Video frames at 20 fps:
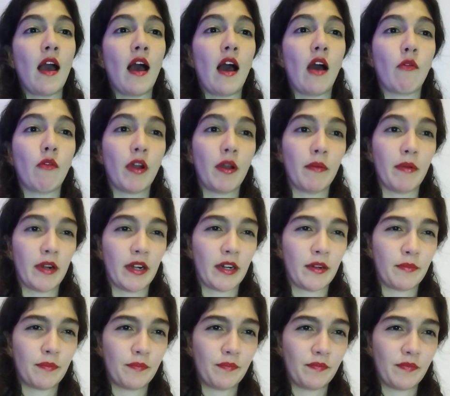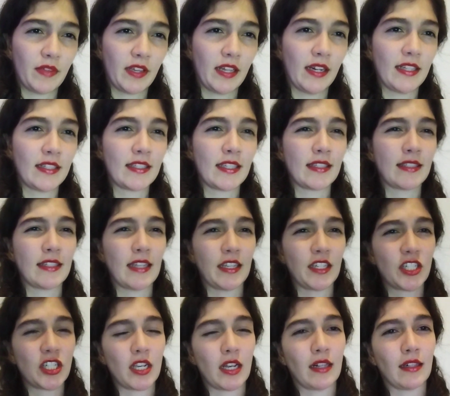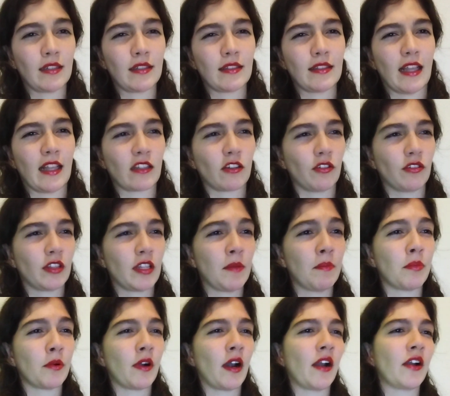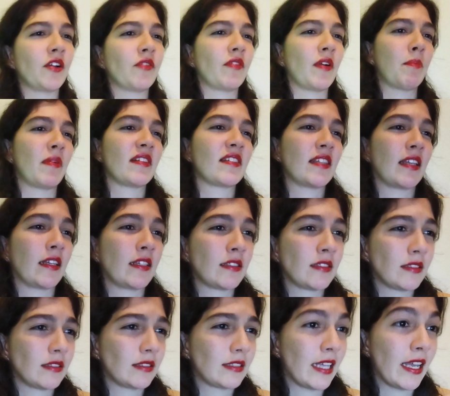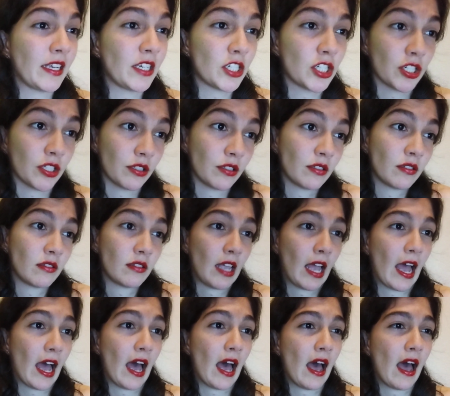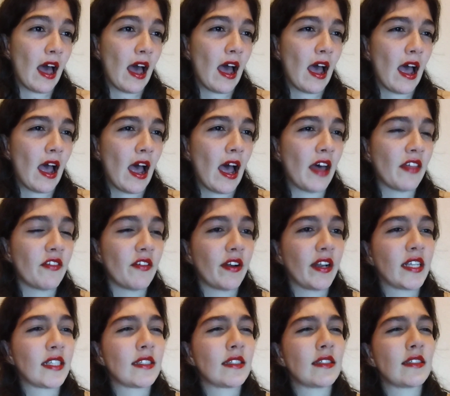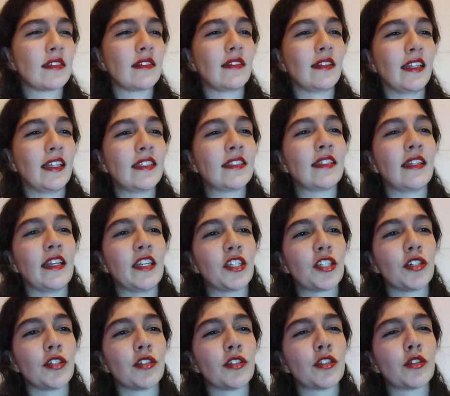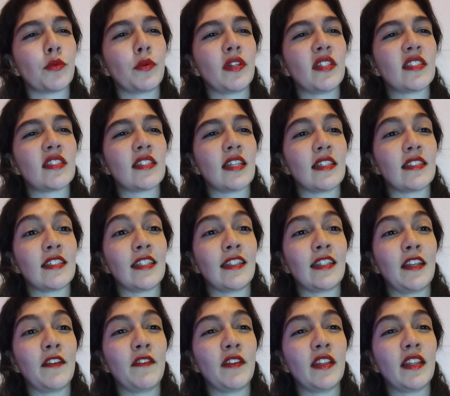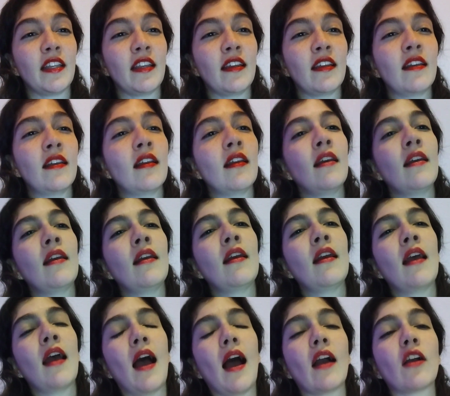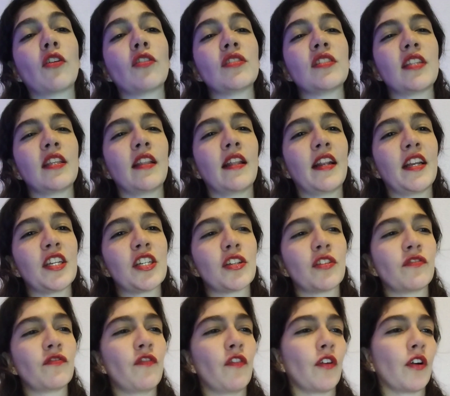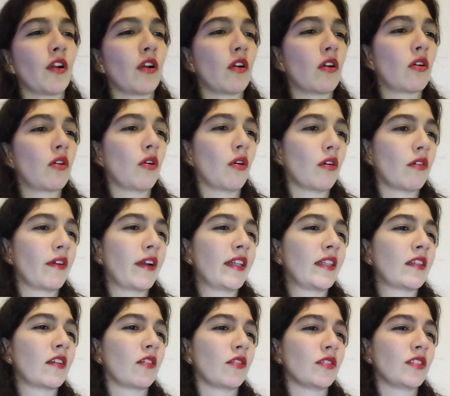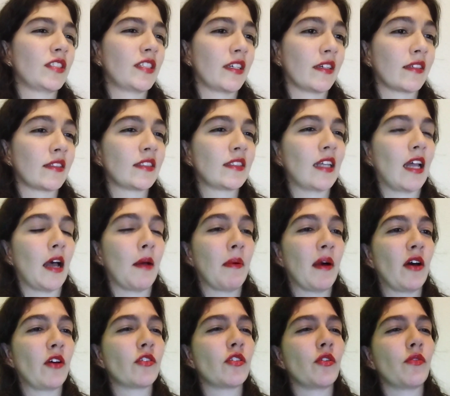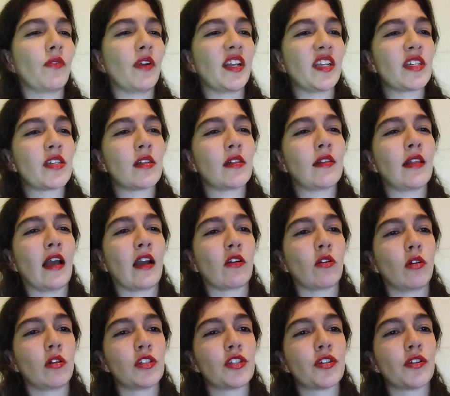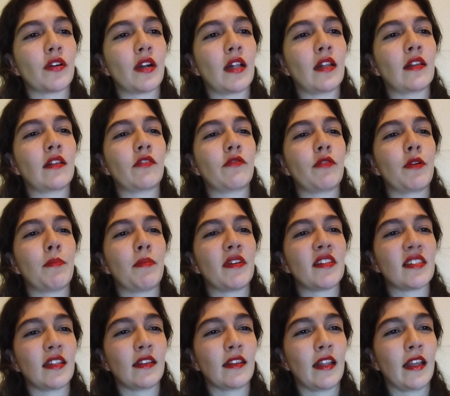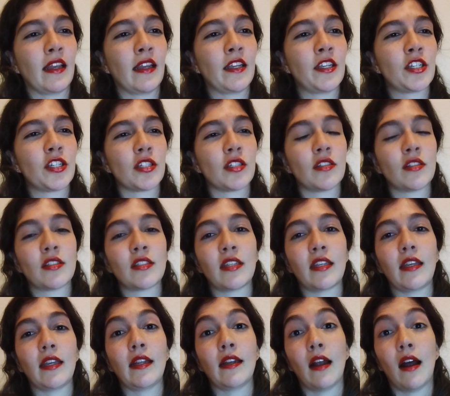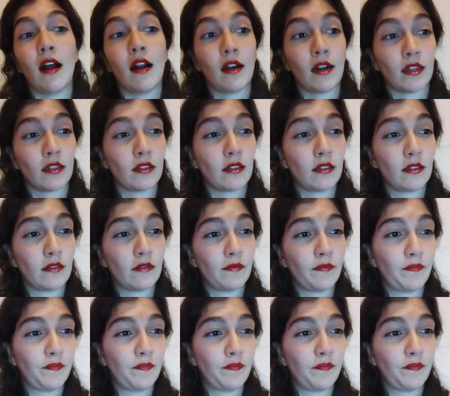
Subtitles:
However, it is essential that contemporary representations address these issues with sensitivity and consideration for current concerns about racial and cultural representations in art.